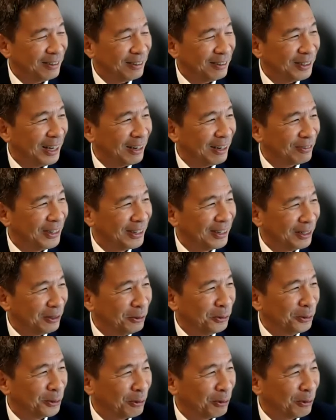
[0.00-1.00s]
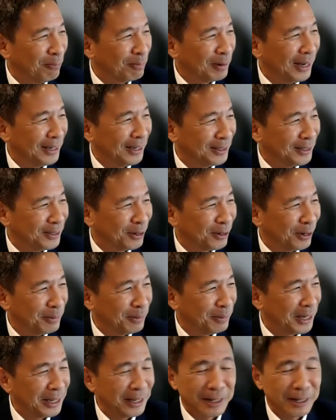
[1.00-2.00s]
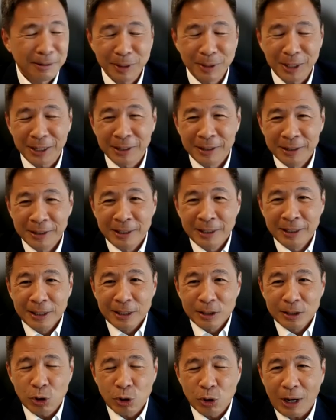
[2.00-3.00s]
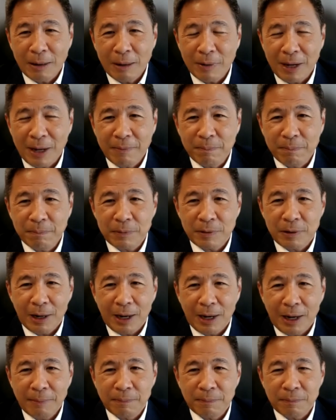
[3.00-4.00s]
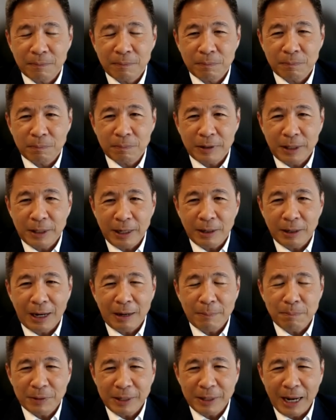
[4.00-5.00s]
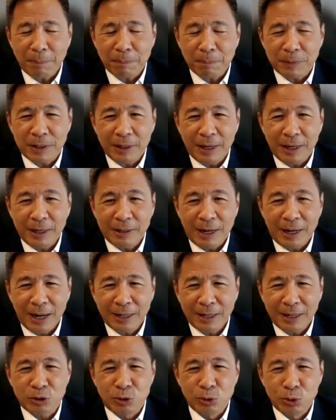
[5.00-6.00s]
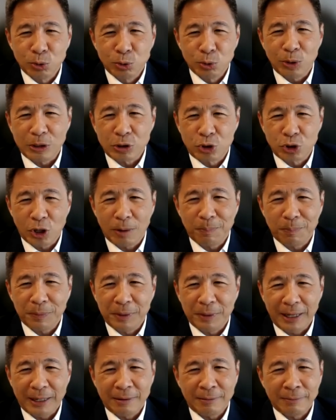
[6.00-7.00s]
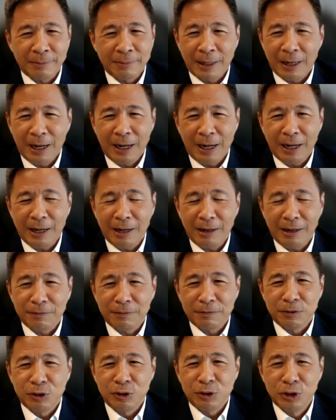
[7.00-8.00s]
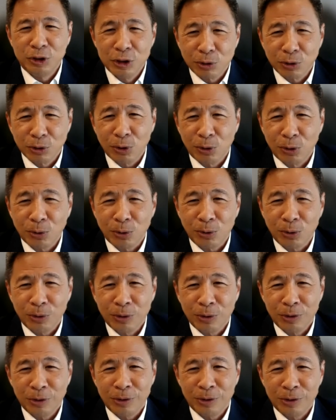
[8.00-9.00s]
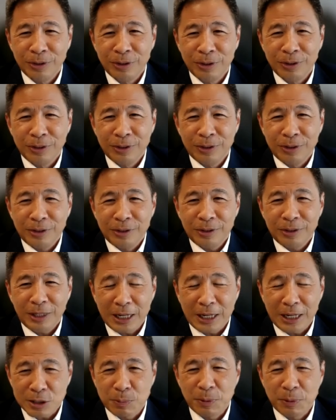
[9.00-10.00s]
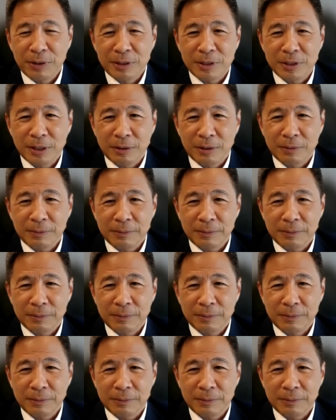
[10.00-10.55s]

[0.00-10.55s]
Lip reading: laughing in loan compliance. You got to be kidding me. So I'm tapped and asked to do a job that I have zero experience in.